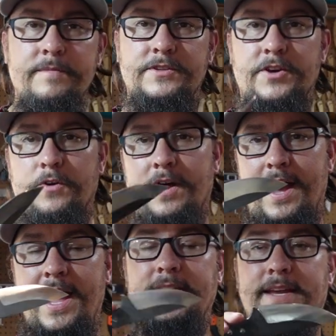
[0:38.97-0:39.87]
So
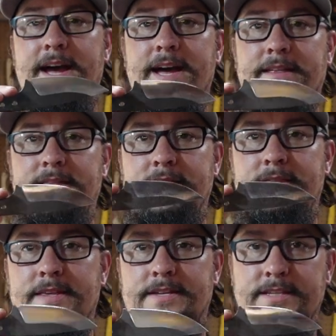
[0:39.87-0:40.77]
I had got
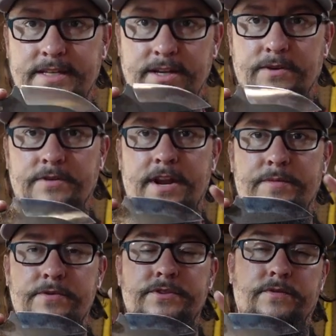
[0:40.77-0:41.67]
the steel that
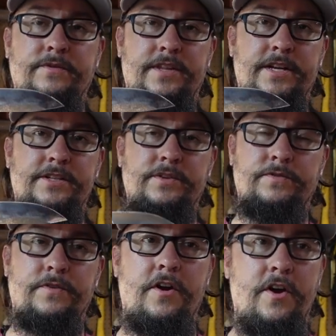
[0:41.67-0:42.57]
I'm using for this
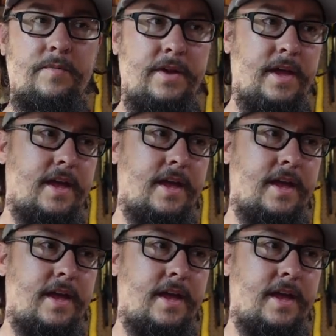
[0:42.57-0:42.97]
from